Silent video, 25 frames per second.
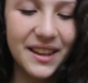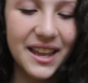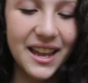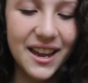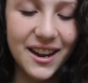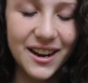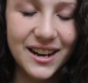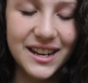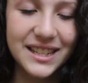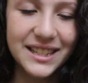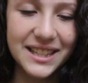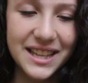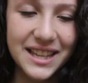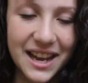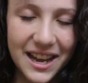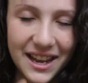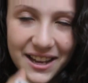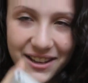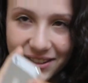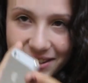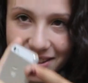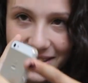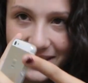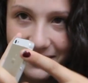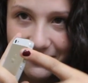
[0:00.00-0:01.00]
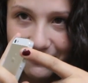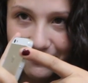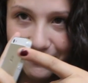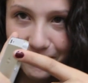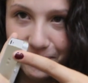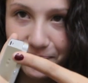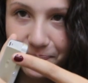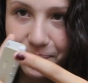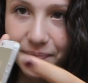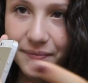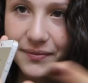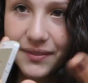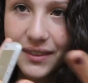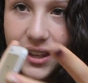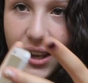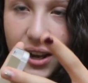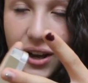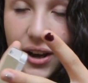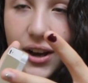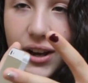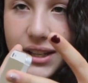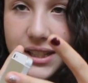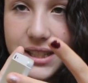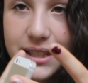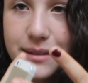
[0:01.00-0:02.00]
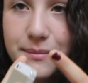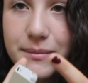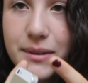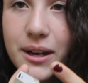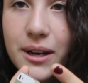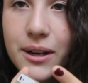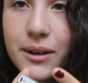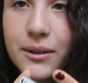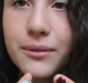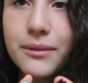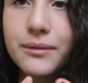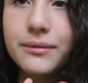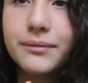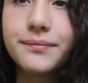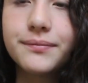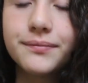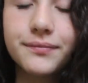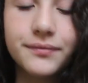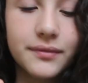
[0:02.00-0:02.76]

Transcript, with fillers: Harry Styles, Austin Mahone,